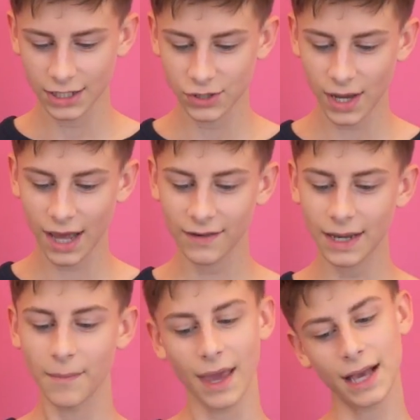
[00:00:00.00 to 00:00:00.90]
do you have
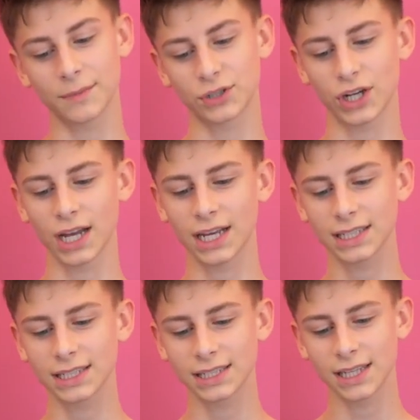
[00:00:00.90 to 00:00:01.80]
any makeup
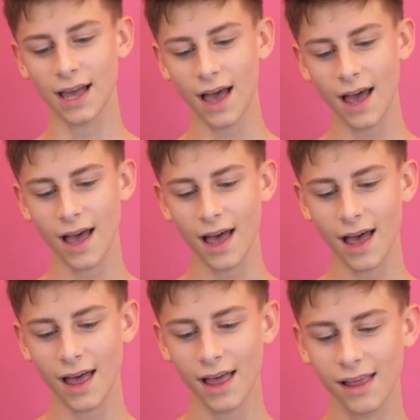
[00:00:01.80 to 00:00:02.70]
tricks?
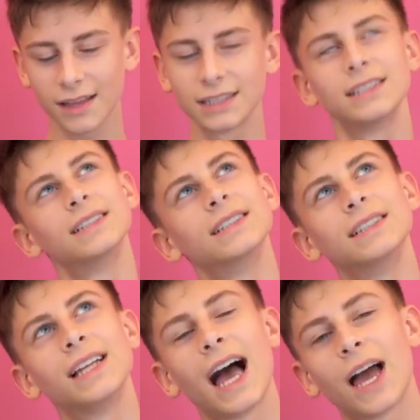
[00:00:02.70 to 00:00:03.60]
I
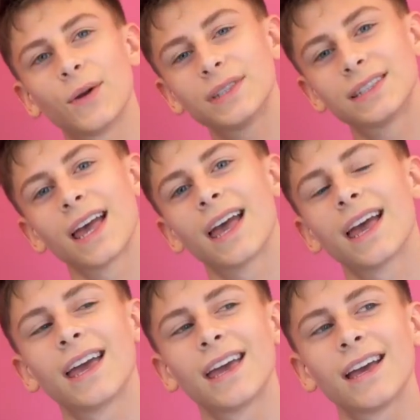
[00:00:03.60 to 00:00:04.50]
would
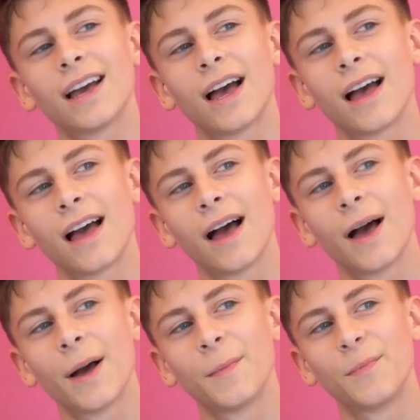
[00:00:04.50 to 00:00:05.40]
say,
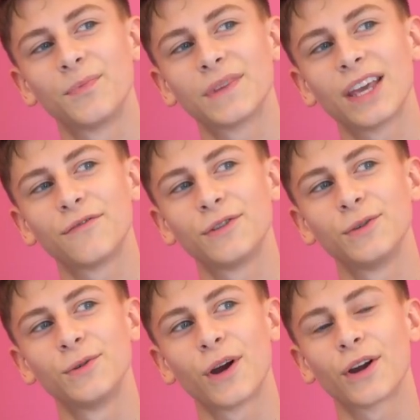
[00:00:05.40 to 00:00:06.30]
if
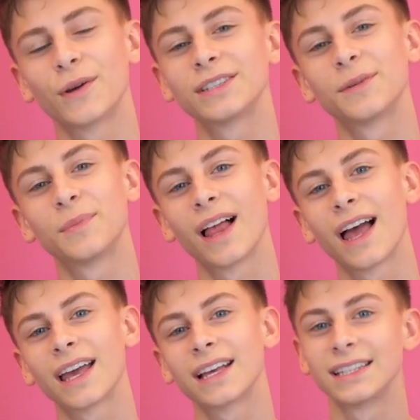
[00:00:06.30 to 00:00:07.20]
you are going to
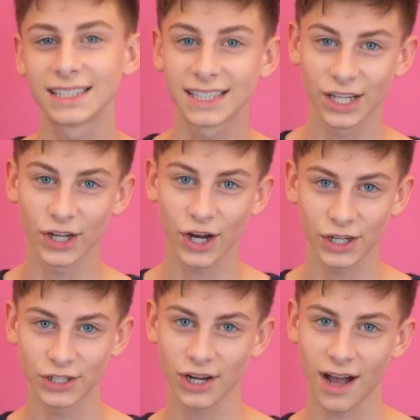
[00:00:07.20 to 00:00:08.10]
apply concealer
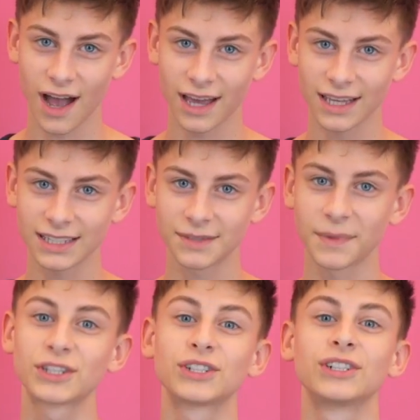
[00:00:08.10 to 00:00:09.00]
under your eyes,
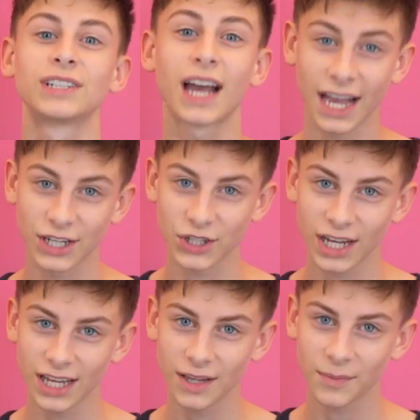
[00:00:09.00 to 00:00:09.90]
make sure to
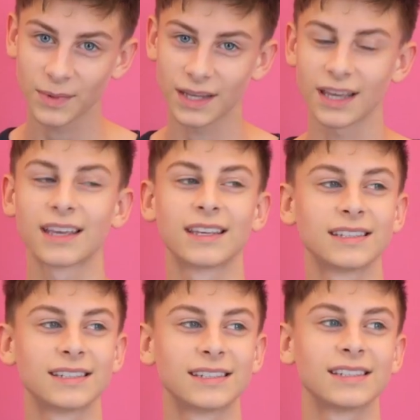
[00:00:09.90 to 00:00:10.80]
hydrate,
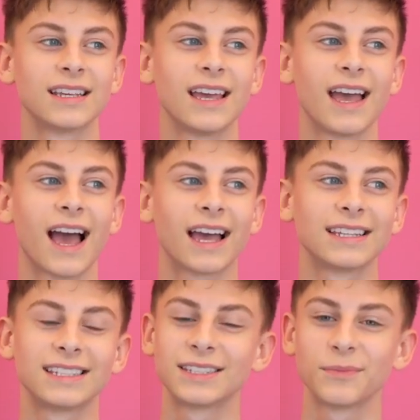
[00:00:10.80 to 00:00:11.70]
because I
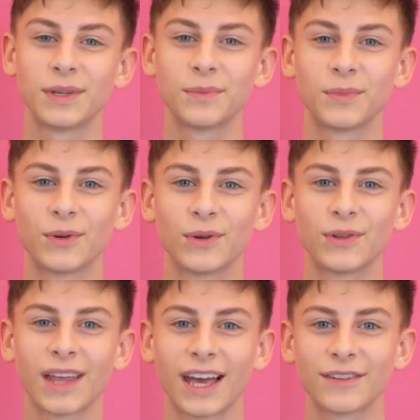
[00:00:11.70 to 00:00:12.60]
see some
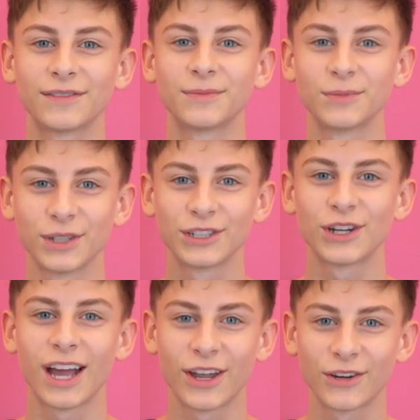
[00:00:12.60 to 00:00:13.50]
people that have some really
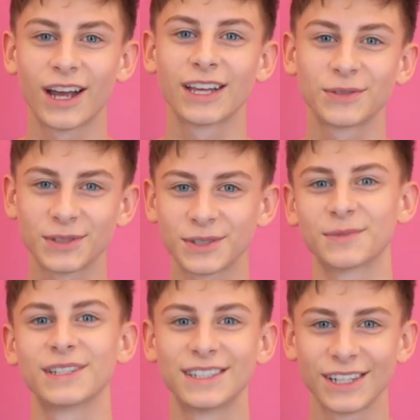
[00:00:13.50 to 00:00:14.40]
dry under eyes with
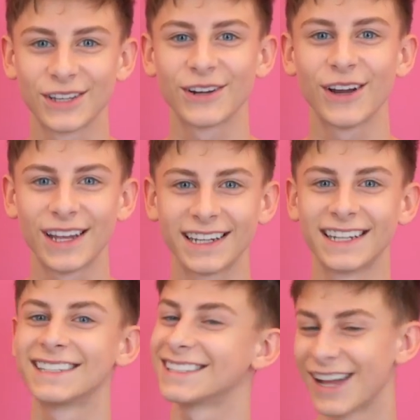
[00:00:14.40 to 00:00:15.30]
some concealer on, and
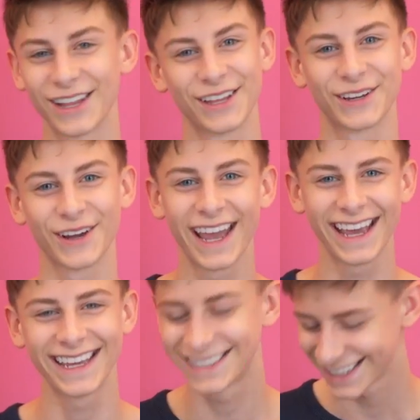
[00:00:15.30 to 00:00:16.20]
it does not look
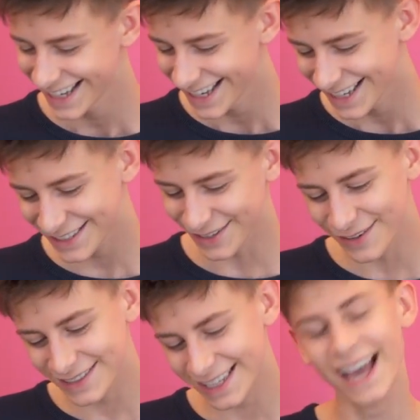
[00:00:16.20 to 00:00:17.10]
great. So
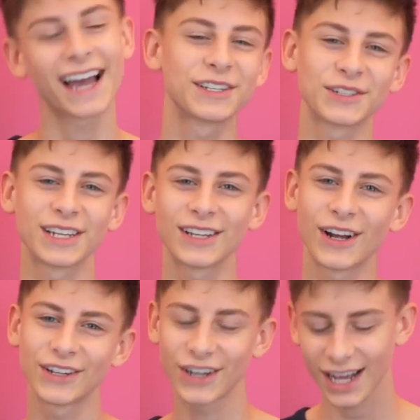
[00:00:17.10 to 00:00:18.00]
I would say hydrate your
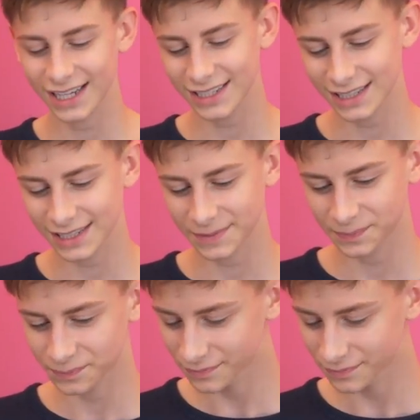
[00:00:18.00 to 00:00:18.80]
under eyes.